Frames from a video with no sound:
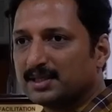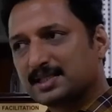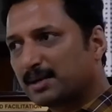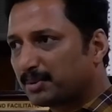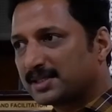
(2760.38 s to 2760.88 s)

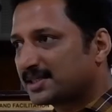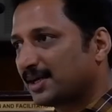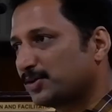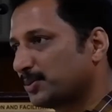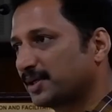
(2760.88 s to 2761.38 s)
sample doesn't
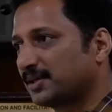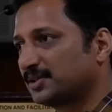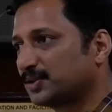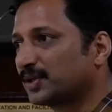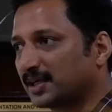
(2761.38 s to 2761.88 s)
have to be
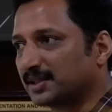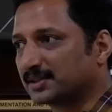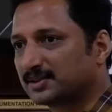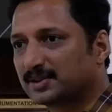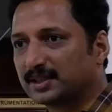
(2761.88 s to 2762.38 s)
to
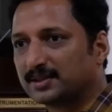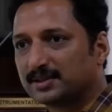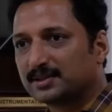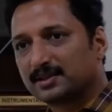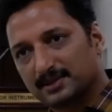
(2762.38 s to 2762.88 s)
conduct, okay.
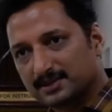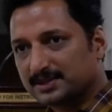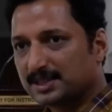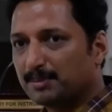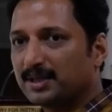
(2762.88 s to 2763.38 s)

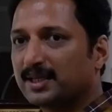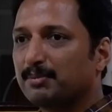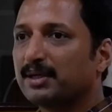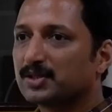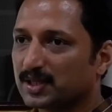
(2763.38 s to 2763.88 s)
A sample
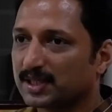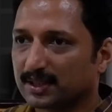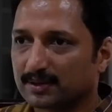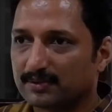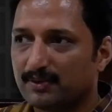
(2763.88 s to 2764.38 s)
can be
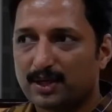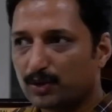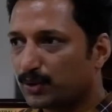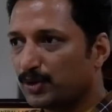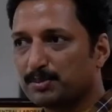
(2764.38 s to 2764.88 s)
insulating. We are
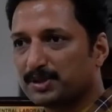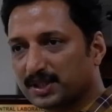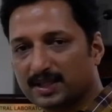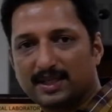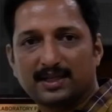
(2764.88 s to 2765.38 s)
not going to
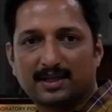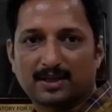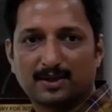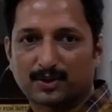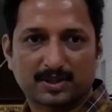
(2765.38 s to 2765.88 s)
measure any
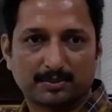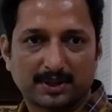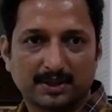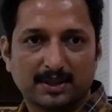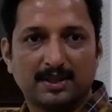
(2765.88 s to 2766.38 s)
current or
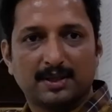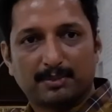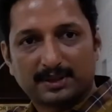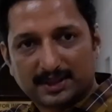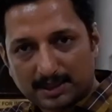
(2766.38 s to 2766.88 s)
something,
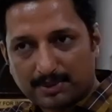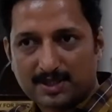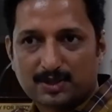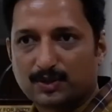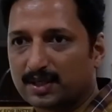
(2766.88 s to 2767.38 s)
but the tip
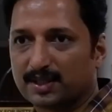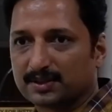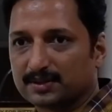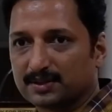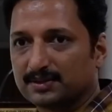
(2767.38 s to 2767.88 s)
has to
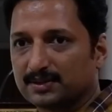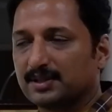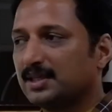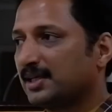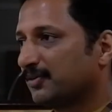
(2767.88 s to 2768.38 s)
conduct.
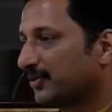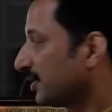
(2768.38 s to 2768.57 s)
If